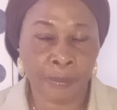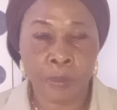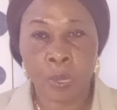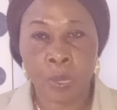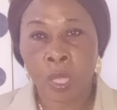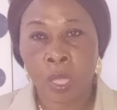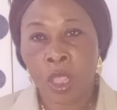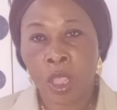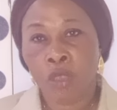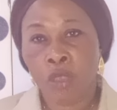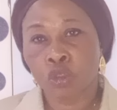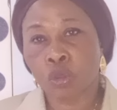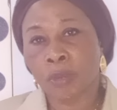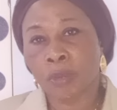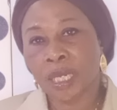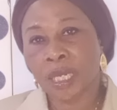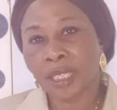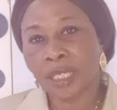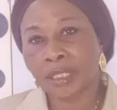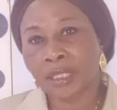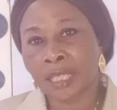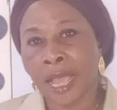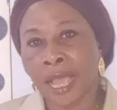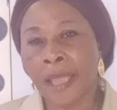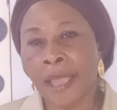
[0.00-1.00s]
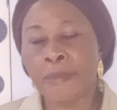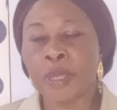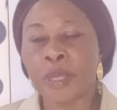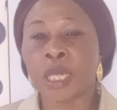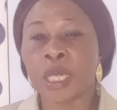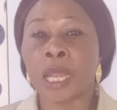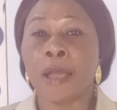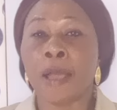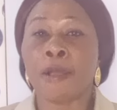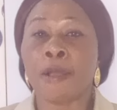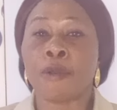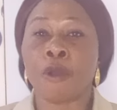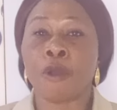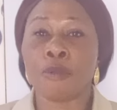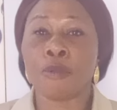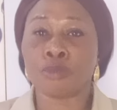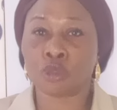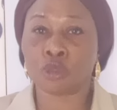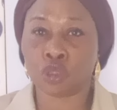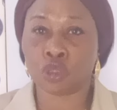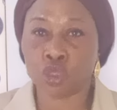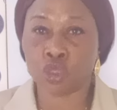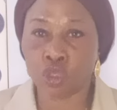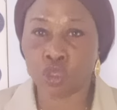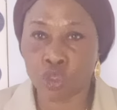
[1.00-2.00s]
So by the time he now comes to
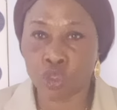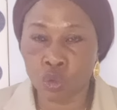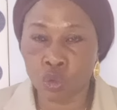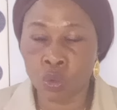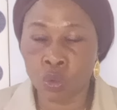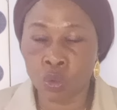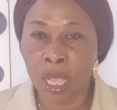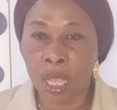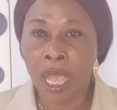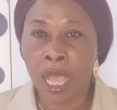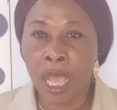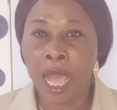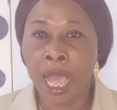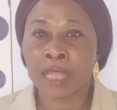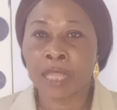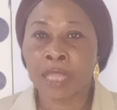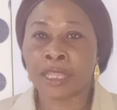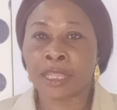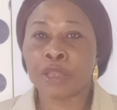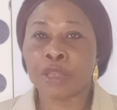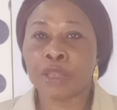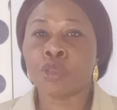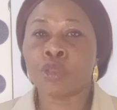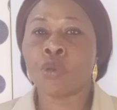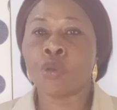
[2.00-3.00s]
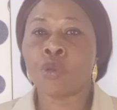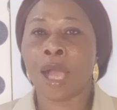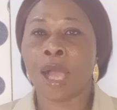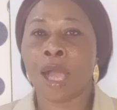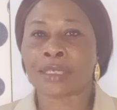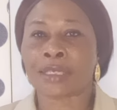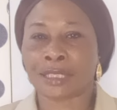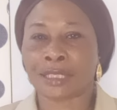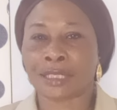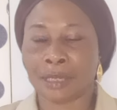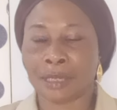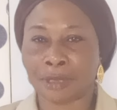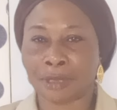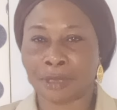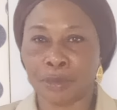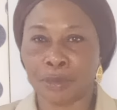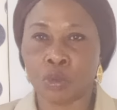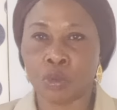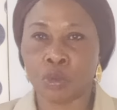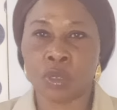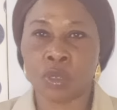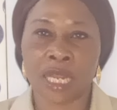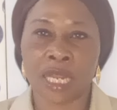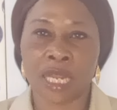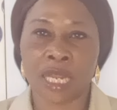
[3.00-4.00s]
you, and then you accept him hook,
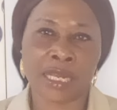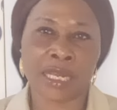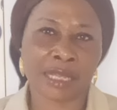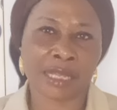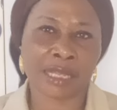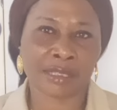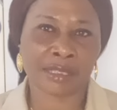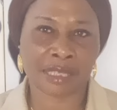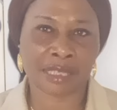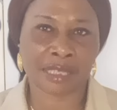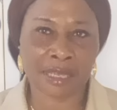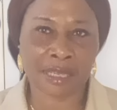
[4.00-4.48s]
line, and sinker,